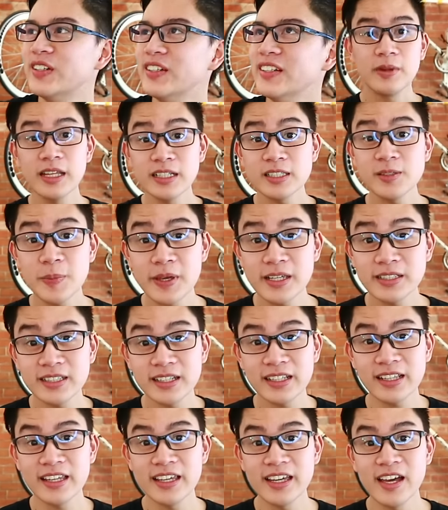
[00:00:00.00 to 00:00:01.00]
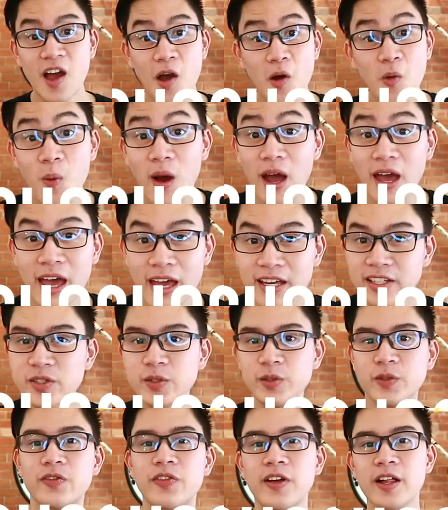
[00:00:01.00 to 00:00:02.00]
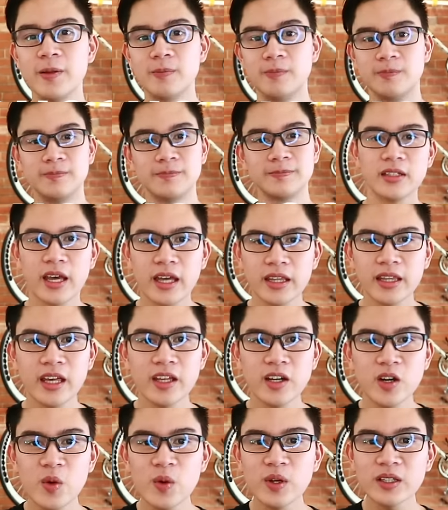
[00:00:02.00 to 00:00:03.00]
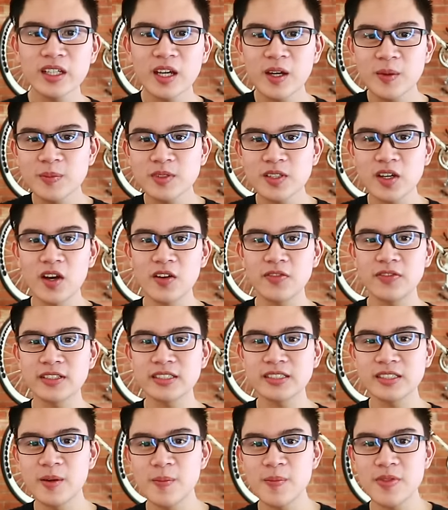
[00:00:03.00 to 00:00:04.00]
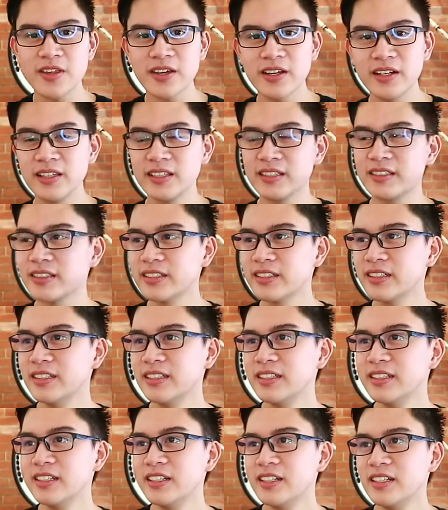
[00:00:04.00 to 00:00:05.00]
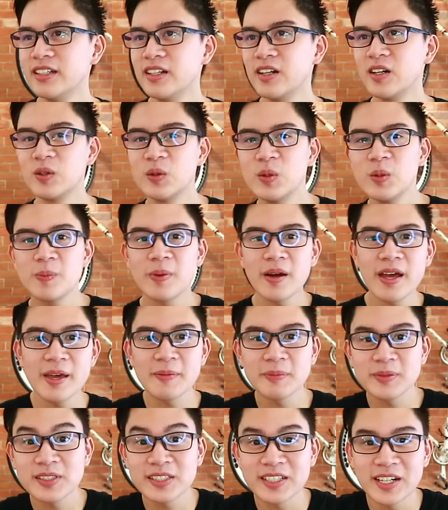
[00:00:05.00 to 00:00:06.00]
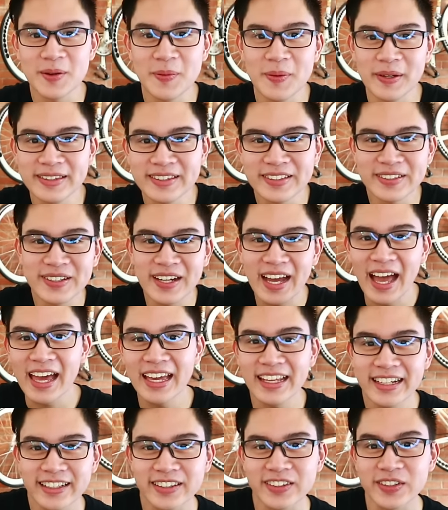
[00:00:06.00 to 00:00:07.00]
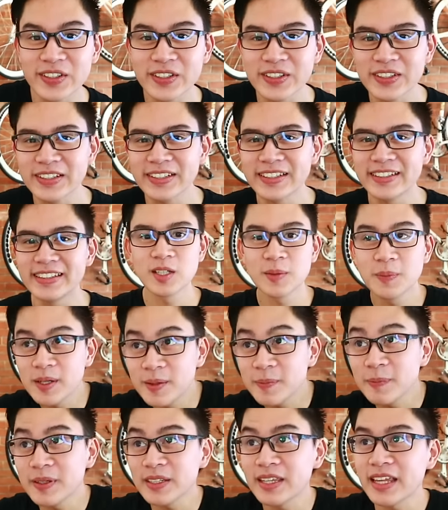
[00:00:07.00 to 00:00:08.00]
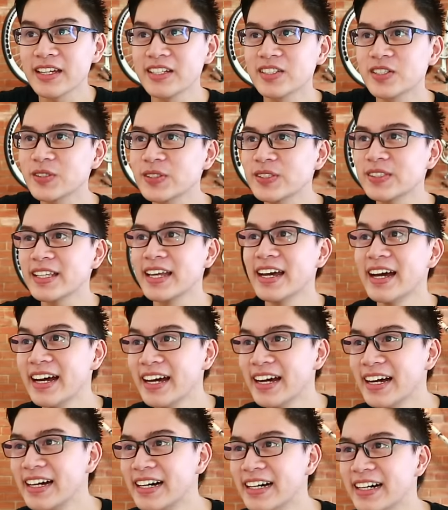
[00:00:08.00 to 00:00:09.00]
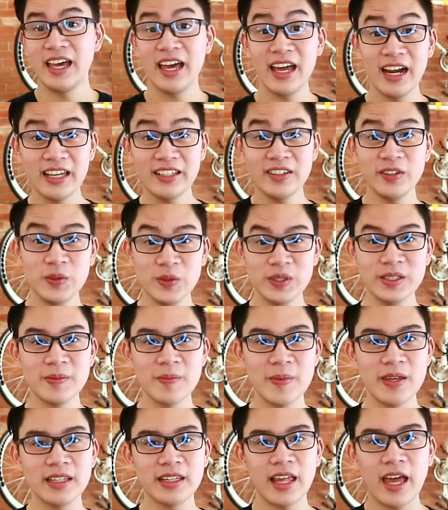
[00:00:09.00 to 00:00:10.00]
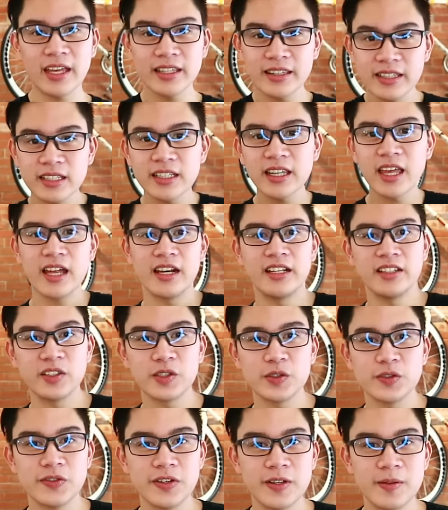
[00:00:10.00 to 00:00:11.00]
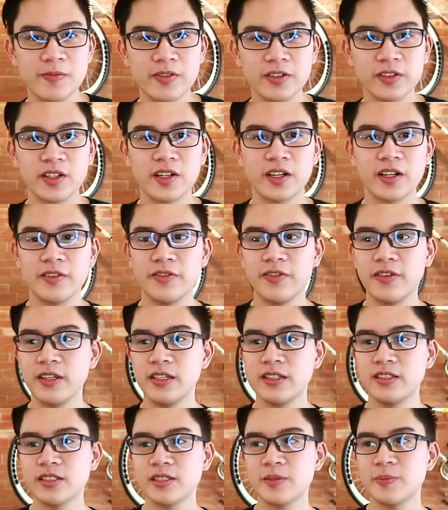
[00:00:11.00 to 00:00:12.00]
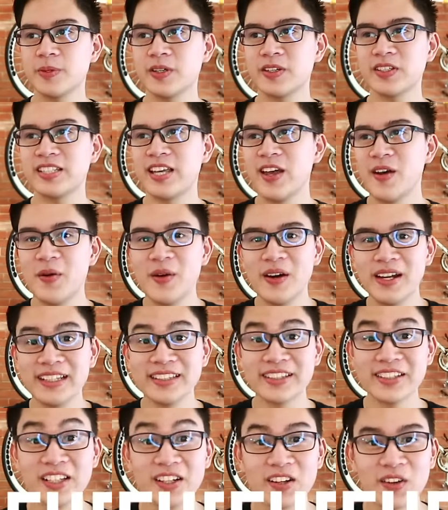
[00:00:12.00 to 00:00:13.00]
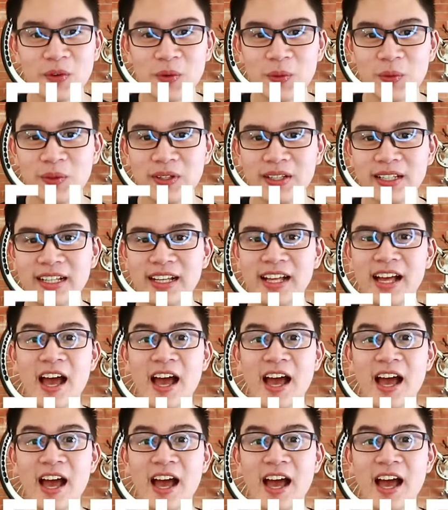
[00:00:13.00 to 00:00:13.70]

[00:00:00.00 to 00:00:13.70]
But that's basically why I shoot film. And I know it comes off as something a little, pa hipster naman tong guy na to. Sobrang pretentious niya. And I do admit, I did get into film photography just because I wanted to look cool.